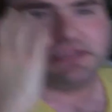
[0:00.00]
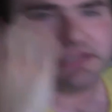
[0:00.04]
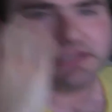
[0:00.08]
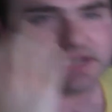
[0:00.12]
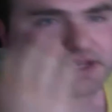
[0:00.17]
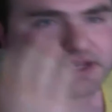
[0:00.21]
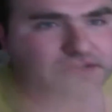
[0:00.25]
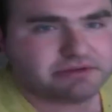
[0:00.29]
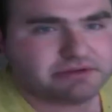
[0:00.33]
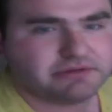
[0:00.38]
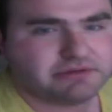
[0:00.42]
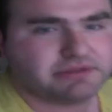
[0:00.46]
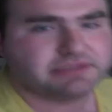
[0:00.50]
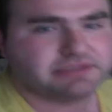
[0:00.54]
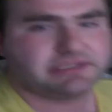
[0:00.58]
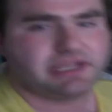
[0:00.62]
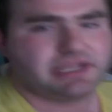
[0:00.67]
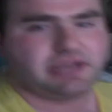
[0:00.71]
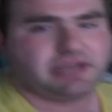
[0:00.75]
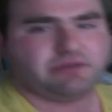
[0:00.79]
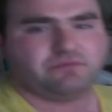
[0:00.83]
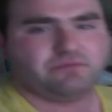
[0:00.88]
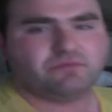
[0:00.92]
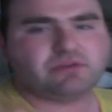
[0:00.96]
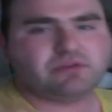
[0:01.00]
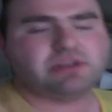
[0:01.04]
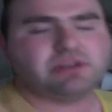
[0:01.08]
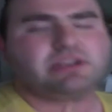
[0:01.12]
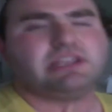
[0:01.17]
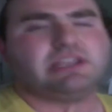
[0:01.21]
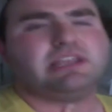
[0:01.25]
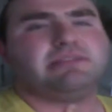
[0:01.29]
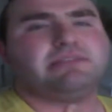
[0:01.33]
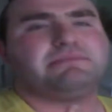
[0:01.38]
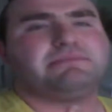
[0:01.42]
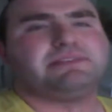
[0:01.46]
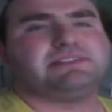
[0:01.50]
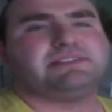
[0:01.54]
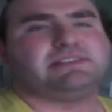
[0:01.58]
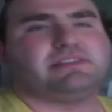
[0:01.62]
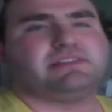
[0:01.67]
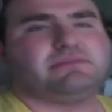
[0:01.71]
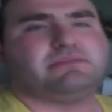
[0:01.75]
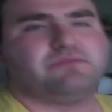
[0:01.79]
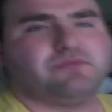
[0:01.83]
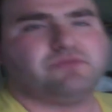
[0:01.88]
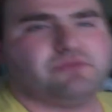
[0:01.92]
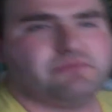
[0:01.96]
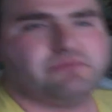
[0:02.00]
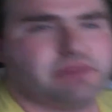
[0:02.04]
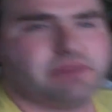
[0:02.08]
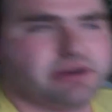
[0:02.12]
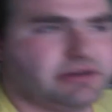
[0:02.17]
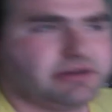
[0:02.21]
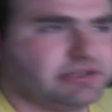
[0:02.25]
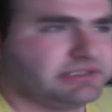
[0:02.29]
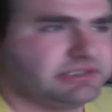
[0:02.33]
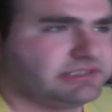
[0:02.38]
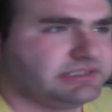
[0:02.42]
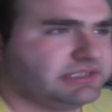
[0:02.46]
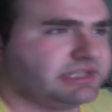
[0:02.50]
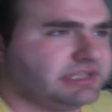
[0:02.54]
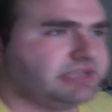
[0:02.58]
Like, I noticed that. Wouldn't he be sitting more in Rarity